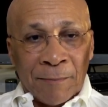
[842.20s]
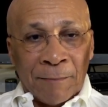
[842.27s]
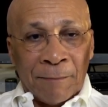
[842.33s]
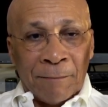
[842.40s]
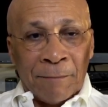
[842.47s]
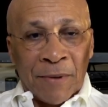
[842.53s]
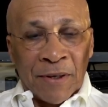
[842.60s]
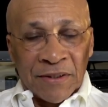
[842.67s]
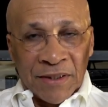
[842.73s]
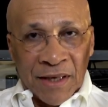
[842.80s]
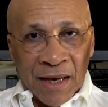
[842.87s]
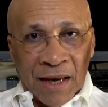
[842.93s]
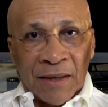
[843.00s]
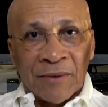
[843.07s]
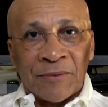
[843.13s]
but
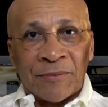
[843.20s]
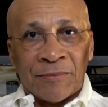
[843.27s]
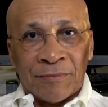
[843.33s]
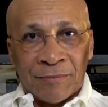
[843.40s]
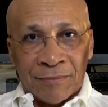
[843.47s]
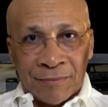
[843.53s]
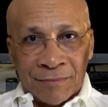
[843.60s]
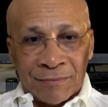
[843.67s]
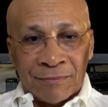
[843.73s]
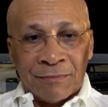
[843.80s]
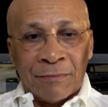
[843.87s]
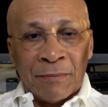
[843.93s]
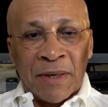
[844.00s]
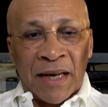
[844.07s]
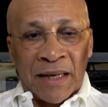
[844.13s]
yeah,
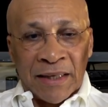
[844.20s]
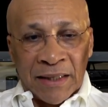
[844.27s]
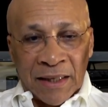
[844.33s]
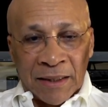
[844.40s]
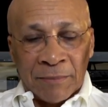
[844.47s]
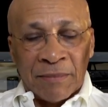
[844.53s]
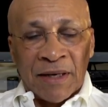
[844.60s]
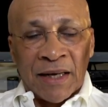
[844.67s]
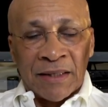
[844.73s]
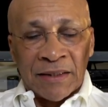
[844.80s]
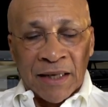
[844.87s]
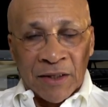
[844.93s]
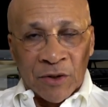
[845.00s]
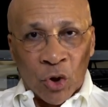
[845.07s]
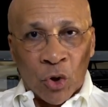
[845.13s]

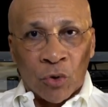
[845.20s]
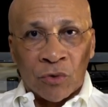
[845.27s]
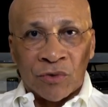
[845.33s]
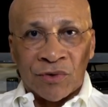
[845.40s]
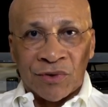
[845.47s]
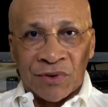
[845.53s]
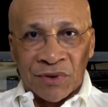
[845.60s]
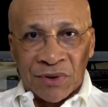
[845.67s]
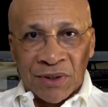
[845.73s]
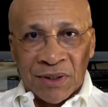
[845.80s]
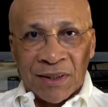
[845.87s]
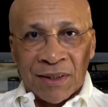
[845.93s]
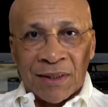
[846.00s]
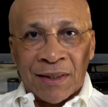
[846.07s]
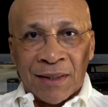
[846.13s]
Melania knows
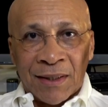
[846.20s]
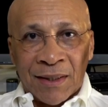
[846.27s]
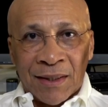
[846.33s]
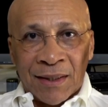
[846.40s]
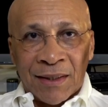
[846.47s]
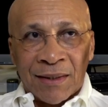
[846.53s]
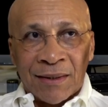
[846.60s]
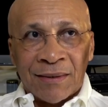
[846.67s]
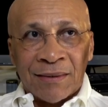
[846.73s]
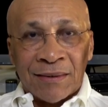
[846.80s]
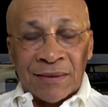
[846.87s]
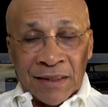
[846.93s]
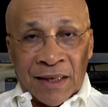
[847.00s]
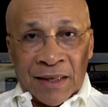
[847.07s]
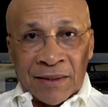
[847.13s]

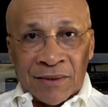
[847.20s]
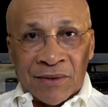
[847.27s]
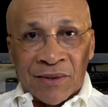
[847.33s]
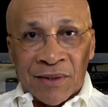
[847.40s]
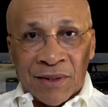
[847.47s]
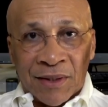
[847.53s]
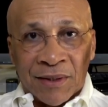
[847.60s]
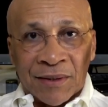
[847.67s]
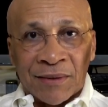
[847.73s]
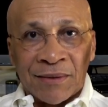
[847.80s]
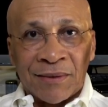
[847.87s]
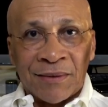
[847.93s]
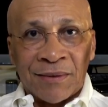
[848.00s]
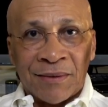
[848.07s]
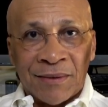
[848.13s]
the end is near.
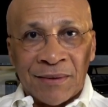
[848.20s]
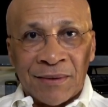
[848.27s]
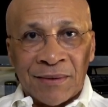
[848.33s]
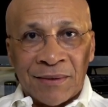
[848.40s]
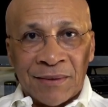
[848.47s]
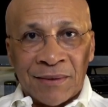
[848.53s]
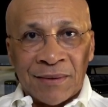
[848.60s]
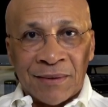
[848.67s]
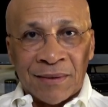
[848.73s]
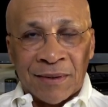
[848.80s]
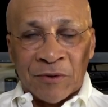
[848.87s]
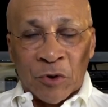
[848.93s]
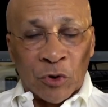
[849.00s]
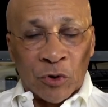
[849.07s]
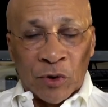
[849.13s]

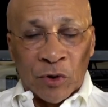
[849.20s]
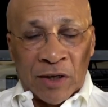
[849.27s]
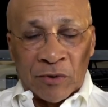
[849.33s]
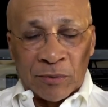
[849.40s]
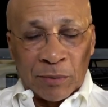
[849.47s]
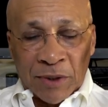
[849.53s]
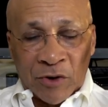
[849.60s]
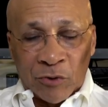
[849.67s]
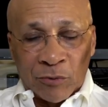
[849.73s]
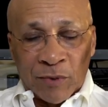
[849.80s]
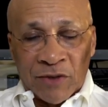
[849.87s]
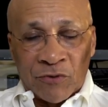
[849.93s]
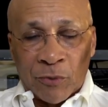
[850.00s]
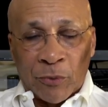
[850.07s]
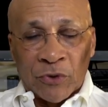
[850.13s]
And no, I don't
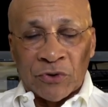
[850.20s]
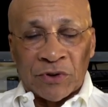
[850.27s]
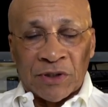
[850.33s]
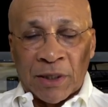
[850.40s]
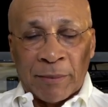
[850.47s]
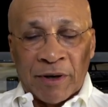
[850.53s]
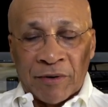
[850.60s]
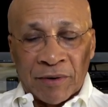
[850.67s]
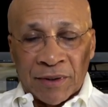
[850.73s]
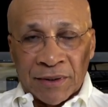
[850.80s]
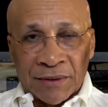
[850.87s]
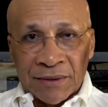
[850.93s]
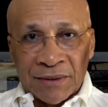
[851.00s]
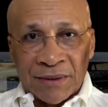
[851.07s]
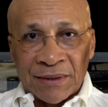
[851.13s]
believe the person is
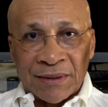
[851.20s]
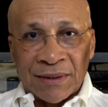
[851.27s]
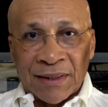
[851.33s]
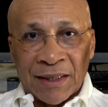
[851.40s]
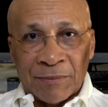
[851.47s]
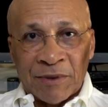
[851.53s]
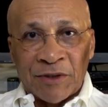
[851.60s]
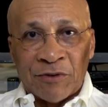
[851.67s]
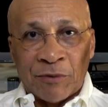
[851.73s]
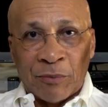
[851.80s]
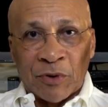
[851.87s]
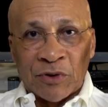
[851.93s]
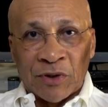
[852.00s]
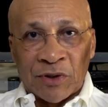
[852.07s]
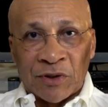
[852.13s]
American. I believe the
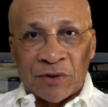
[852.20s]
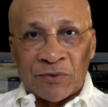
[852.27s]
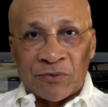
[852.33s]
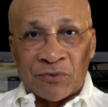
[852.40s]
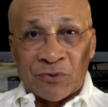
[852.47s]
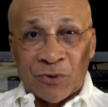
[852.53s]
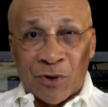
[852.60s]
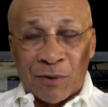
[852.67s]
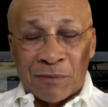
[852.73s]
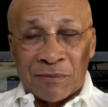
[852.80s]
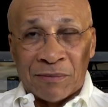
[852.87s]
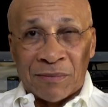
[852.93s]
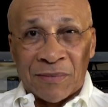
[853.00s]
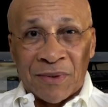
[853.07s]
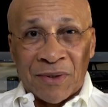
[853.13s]
person is
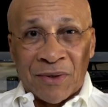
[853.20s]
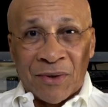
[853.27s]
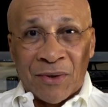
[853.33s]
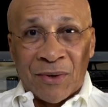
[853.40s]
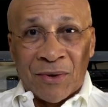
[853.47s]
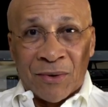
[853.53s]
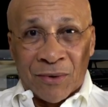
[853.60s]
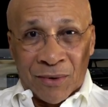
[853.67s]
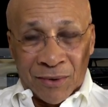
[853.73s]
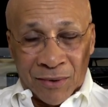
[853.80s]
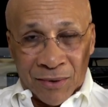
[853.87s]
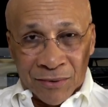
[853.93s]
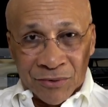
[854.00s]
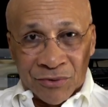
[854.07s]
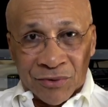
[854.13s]
from her
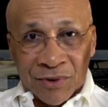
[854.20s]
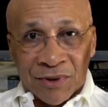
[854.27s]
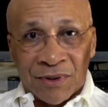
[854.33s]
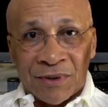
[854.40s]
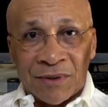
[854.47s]
country.